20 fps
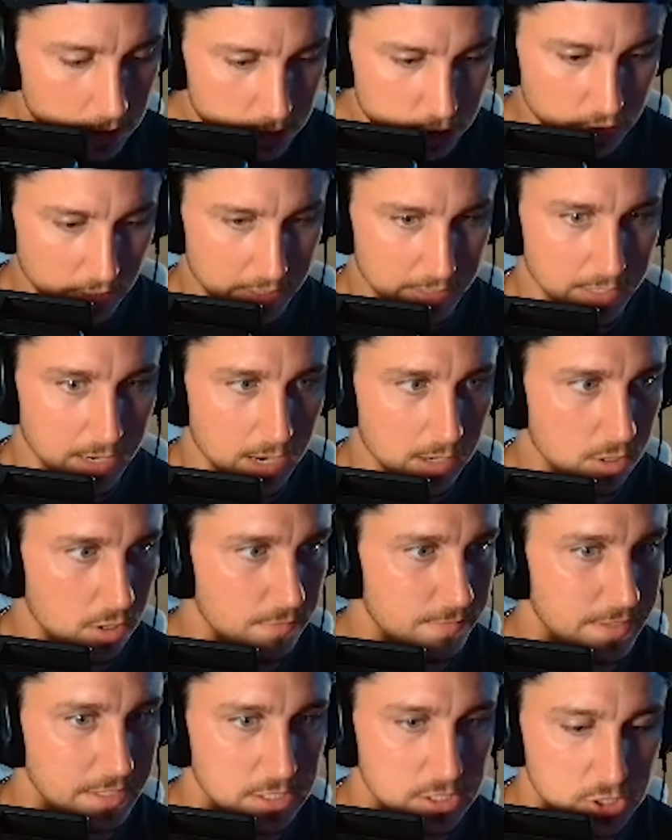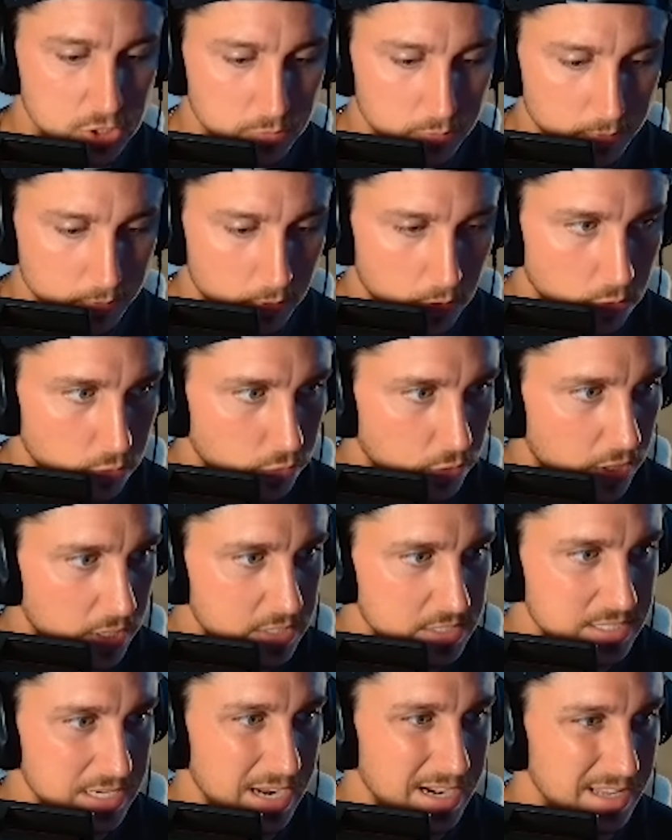Try to knock off any Super Bowl
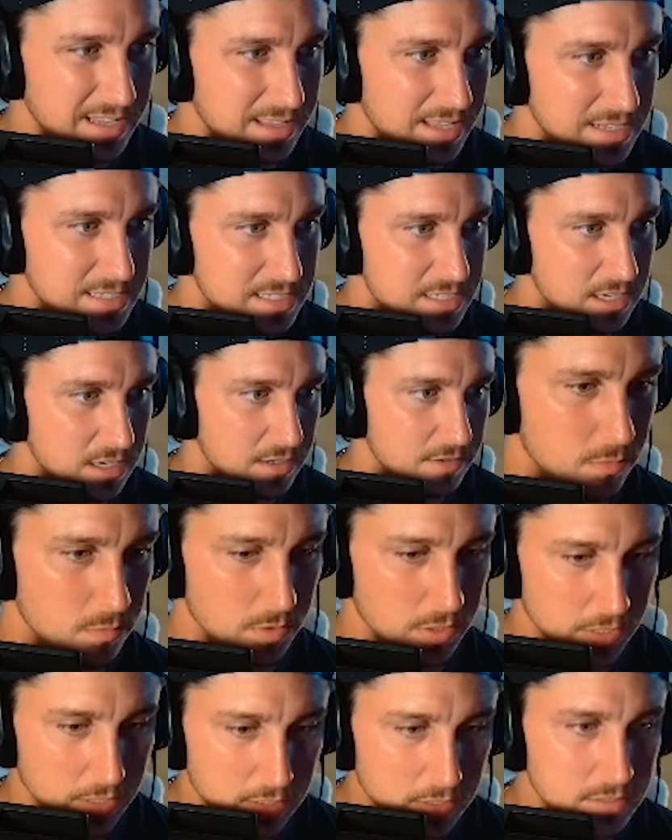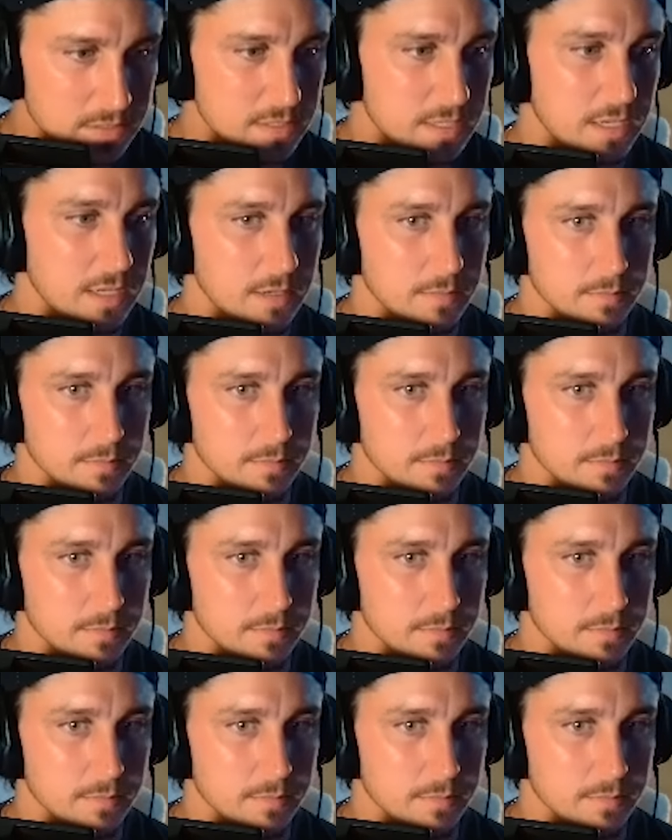rust, any of that stuff. We're a good team.